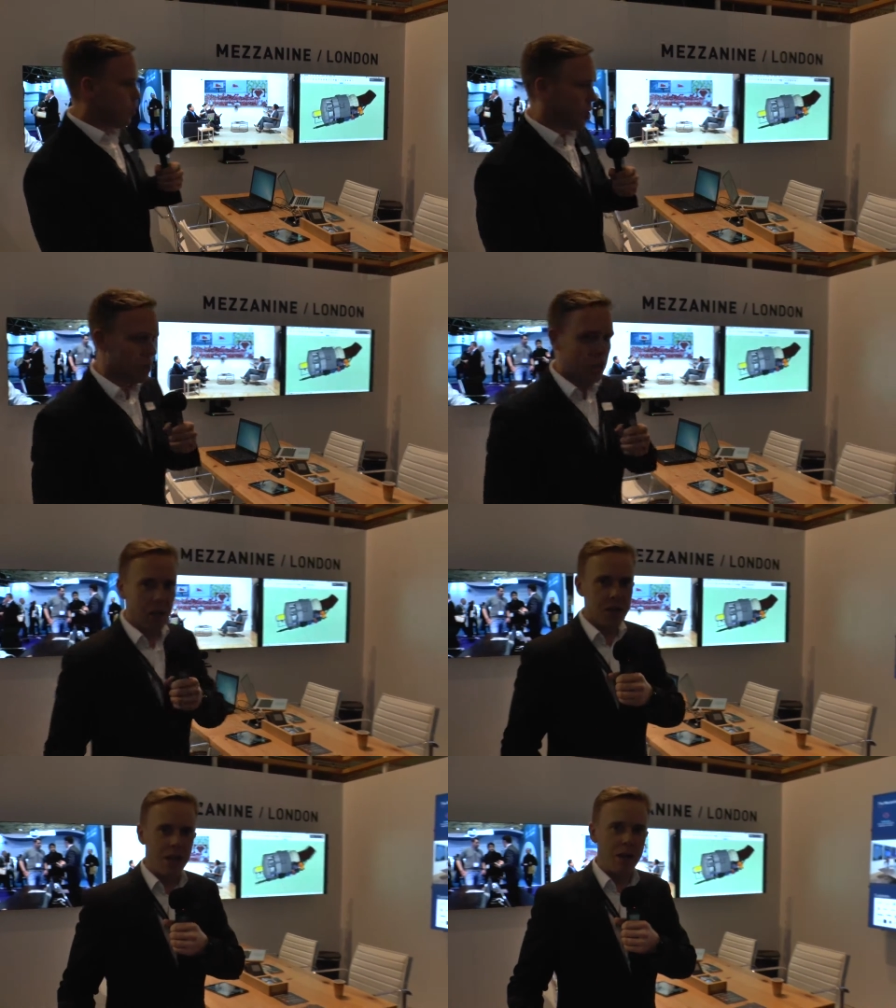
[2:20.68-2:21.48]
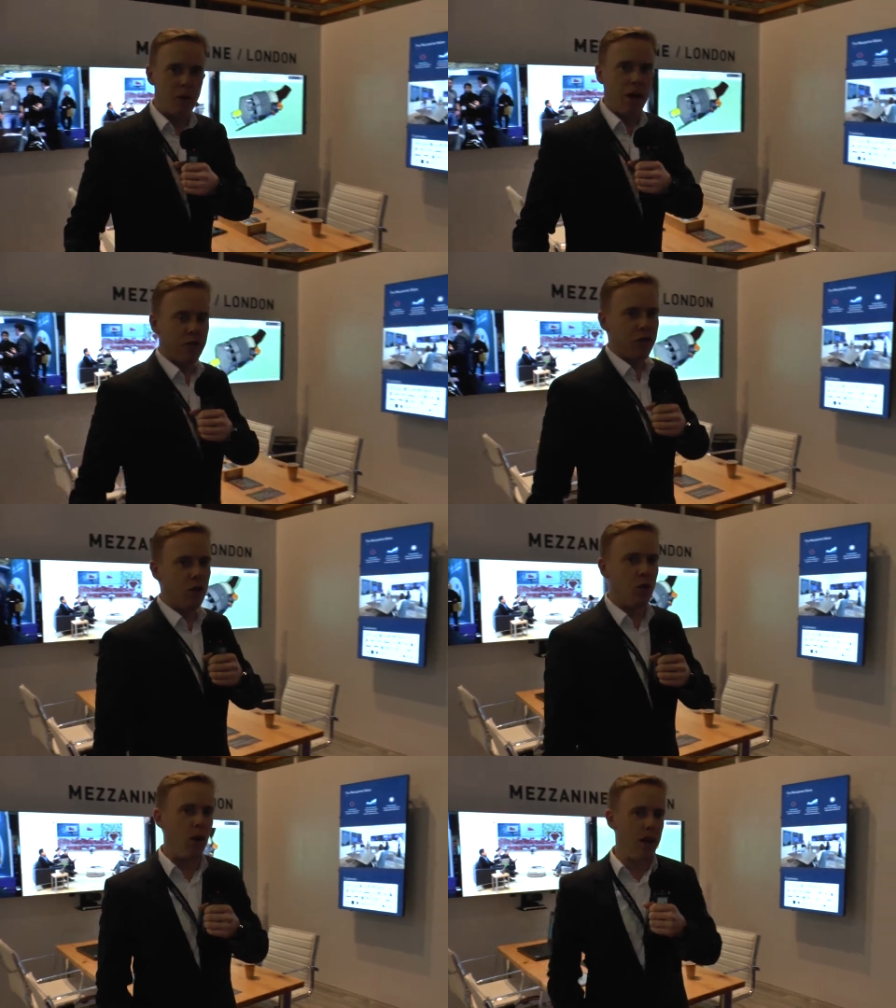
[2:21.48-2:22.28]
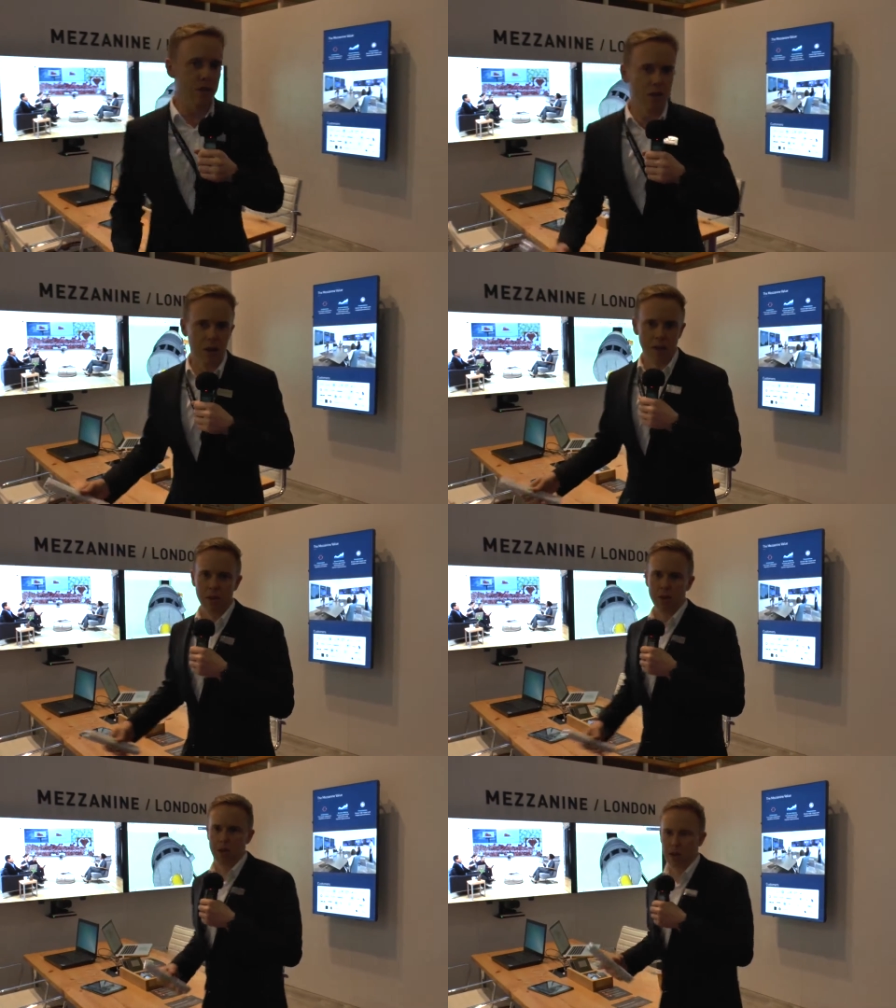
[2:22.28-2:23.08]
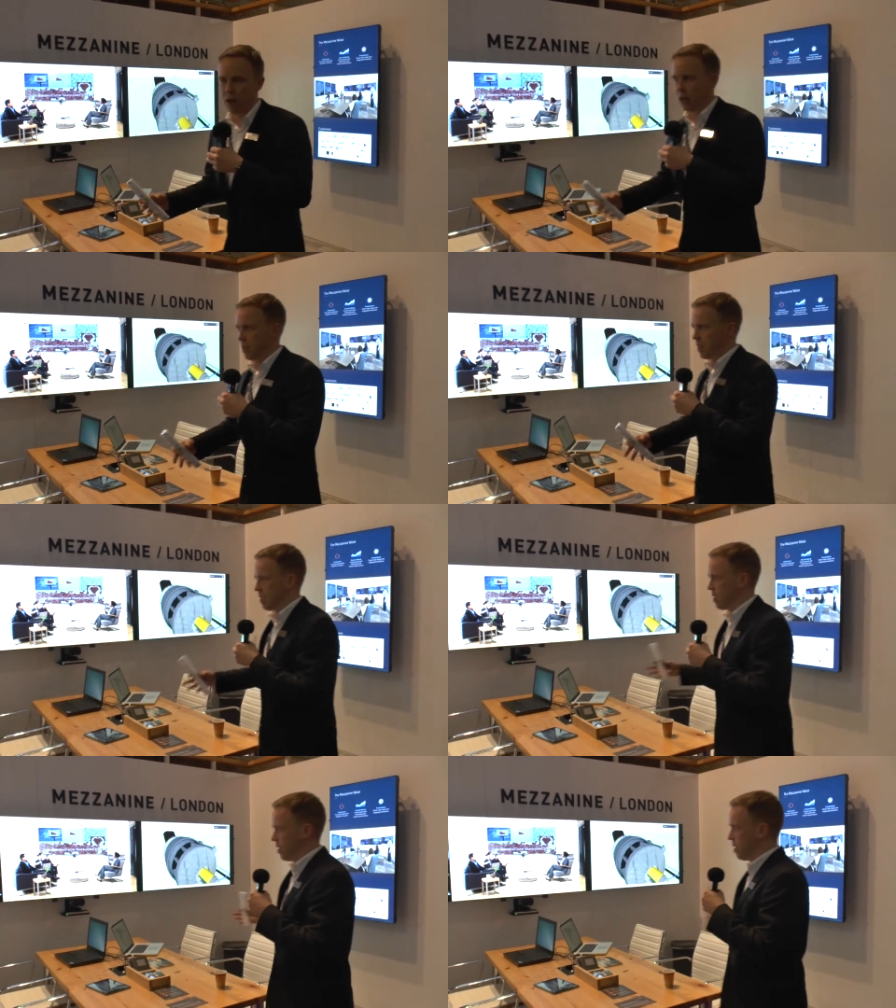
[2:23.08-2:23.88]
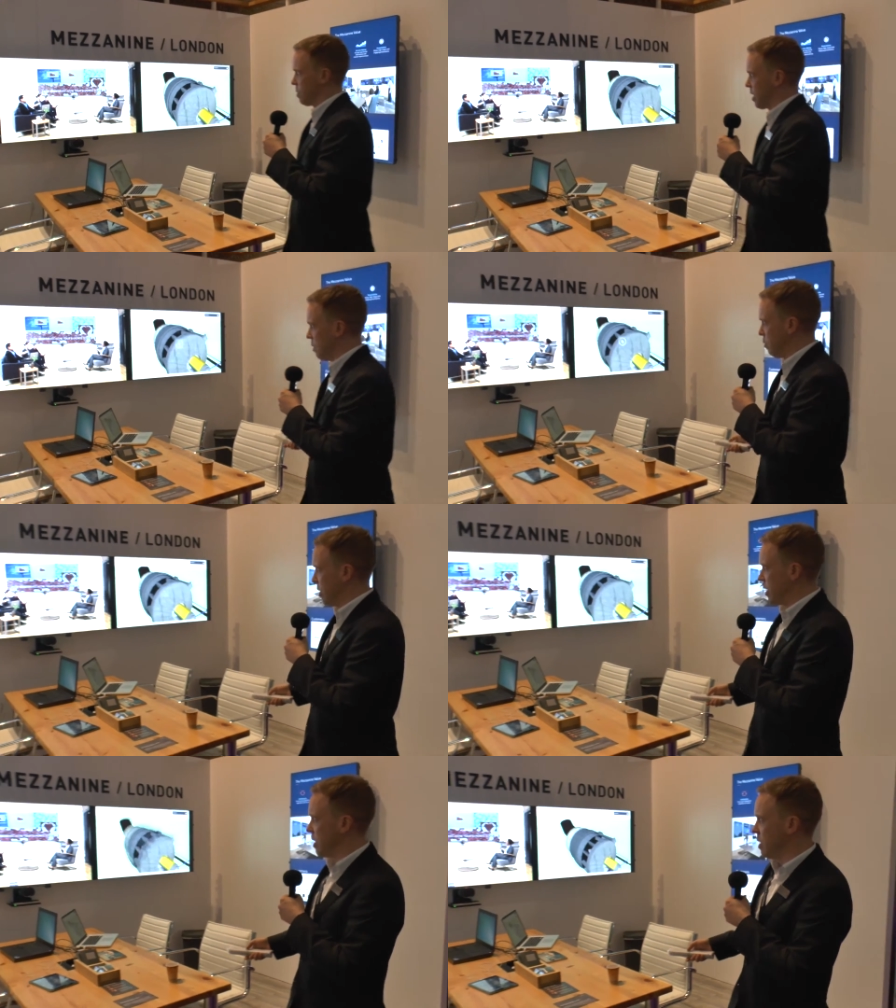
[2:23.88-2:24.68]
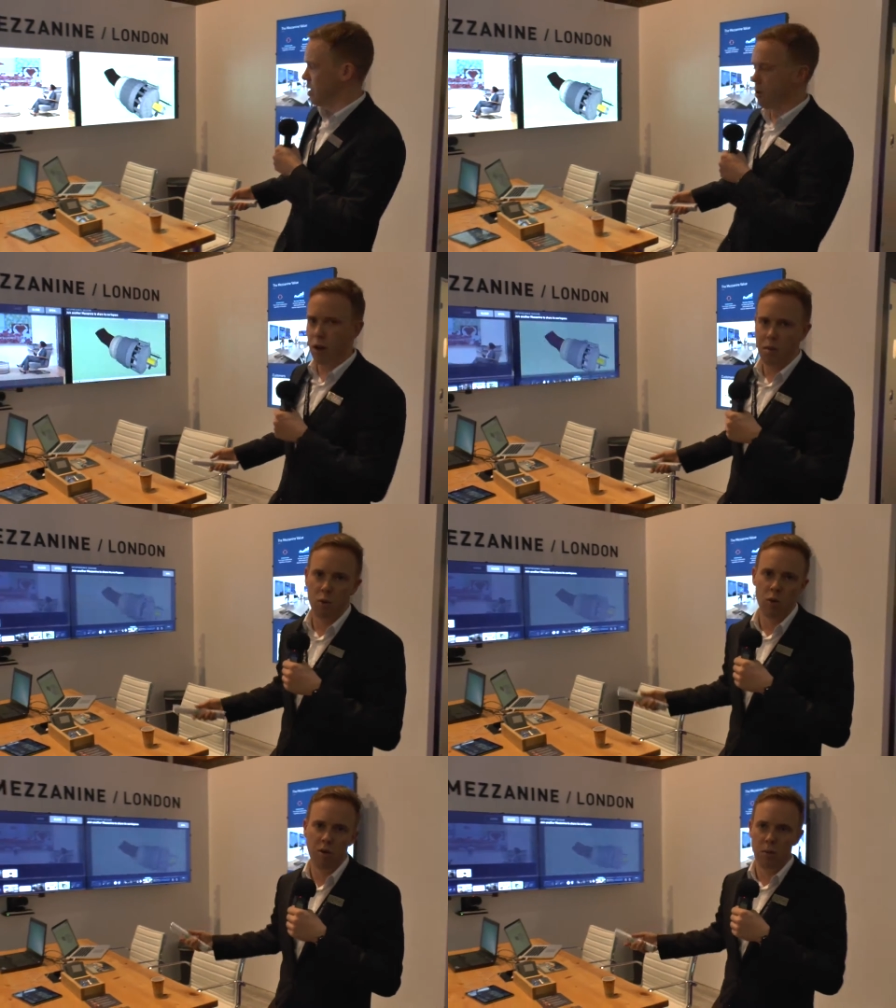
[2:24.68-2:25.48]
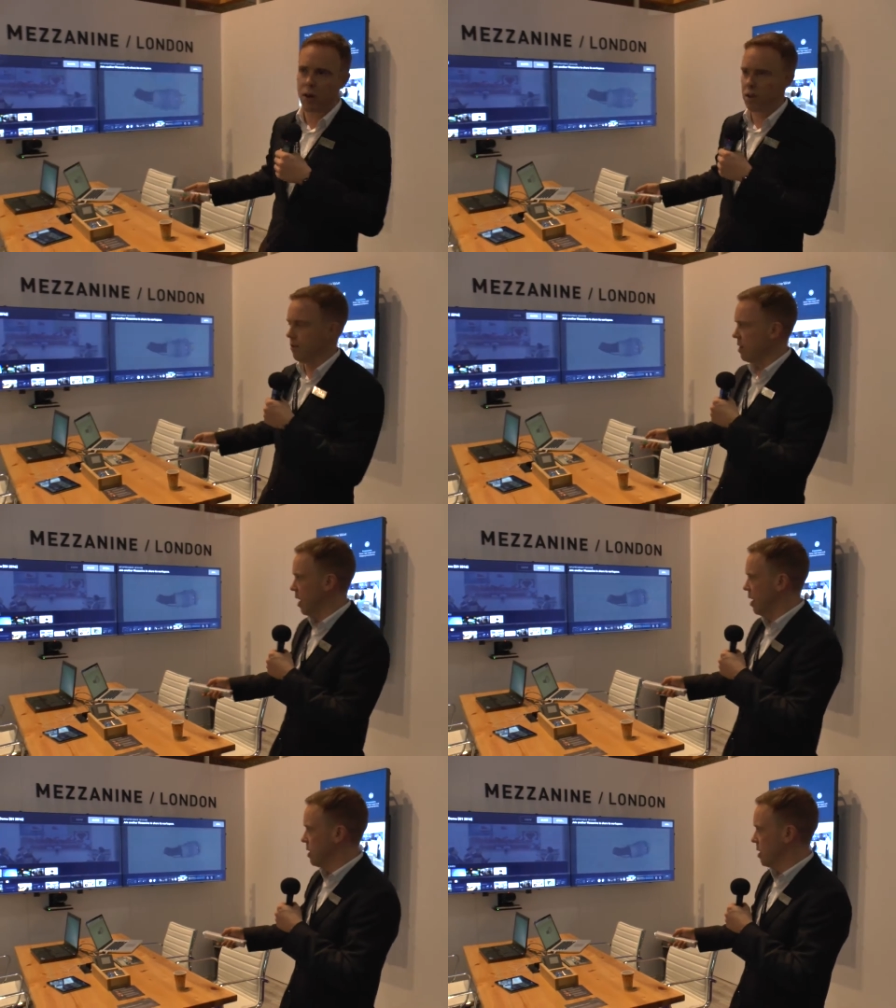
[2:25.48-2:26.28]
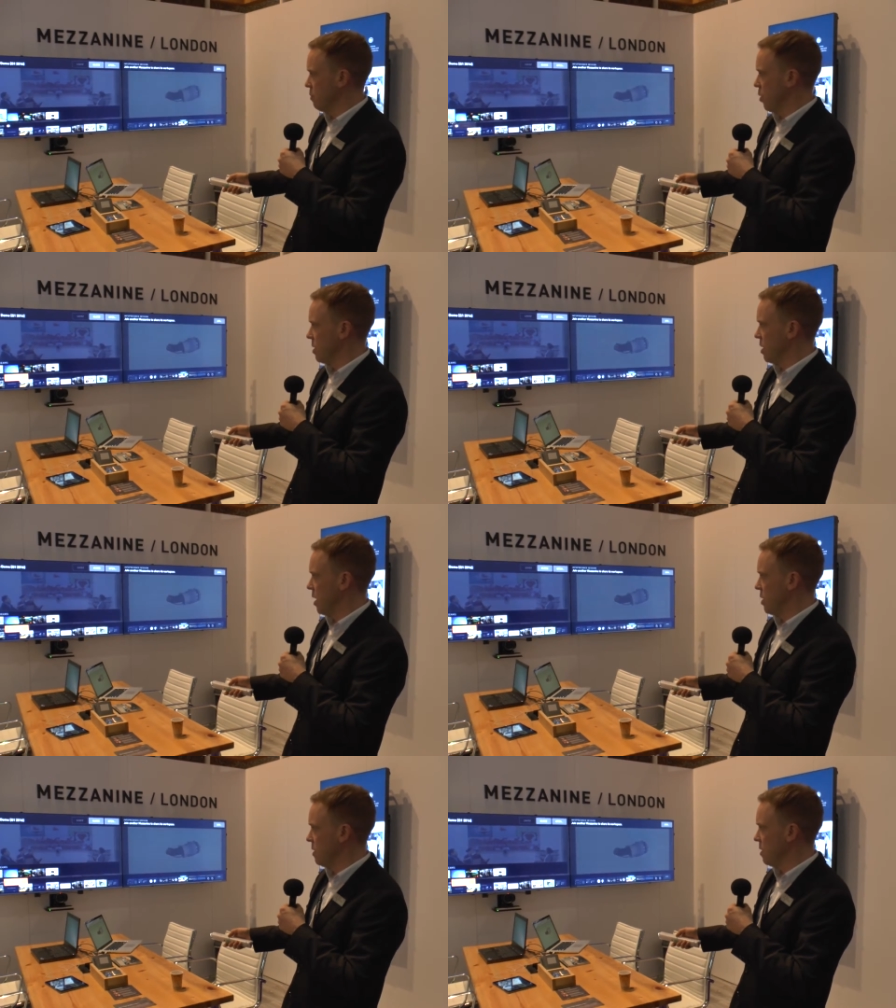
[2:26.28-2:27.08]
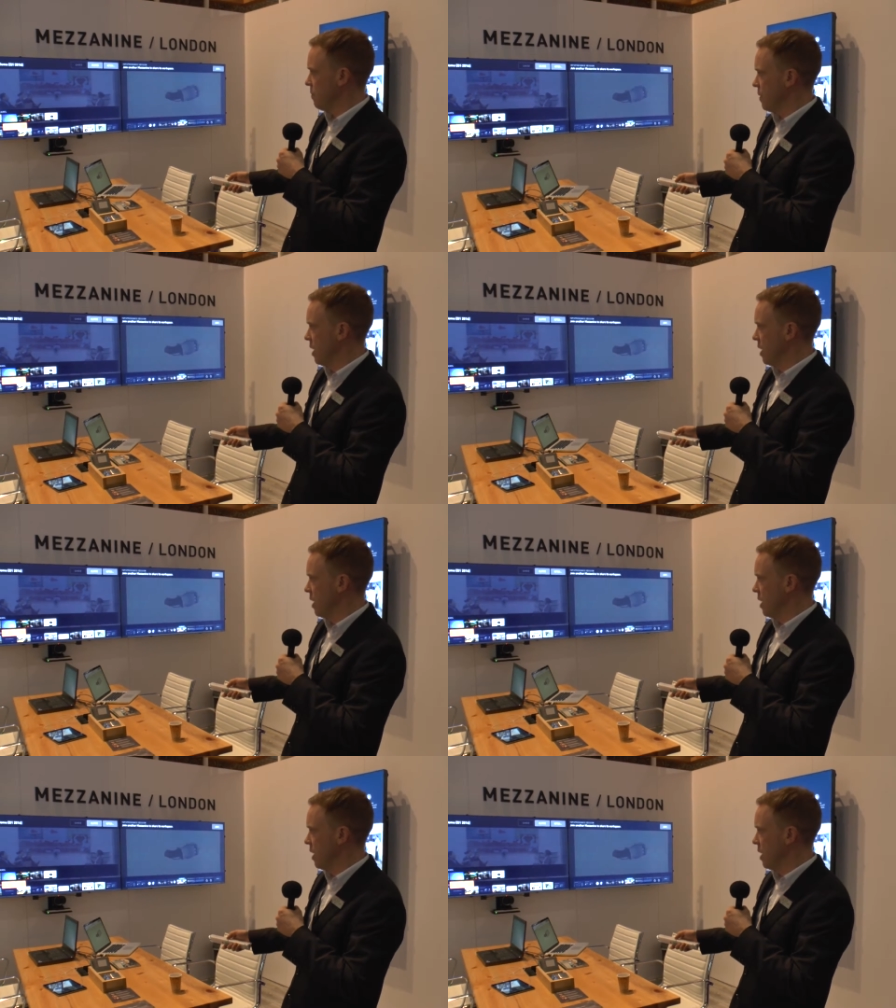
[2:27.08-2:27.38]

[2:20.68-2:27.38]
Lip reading: presentationally, we have a few ways of kind of utilizing the system's capabilities to create more immersive, engaging presentations.